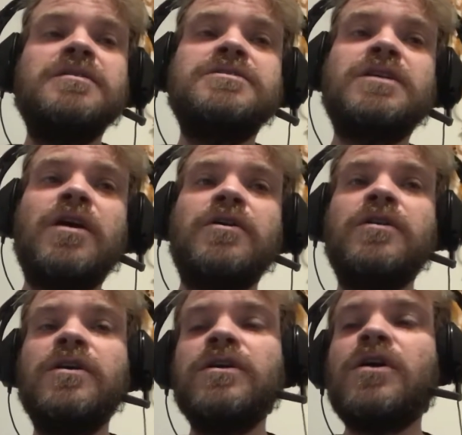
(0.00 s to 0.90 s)
So
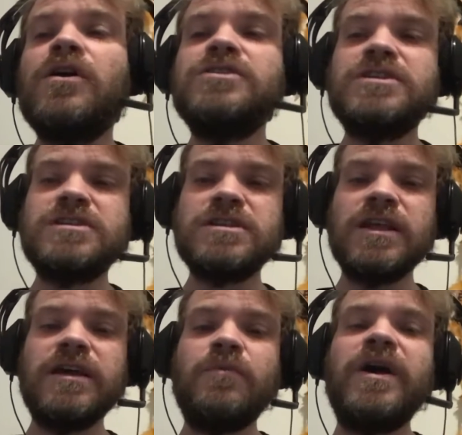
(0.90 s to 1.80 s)

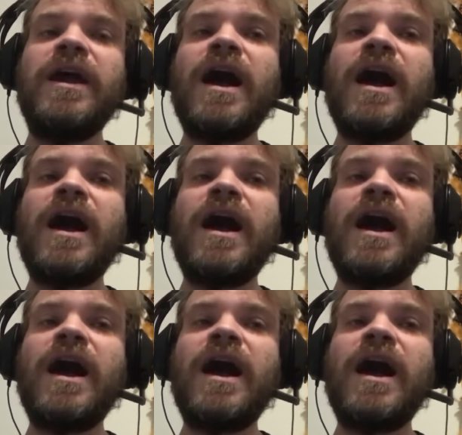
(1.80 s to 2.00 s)
consciously we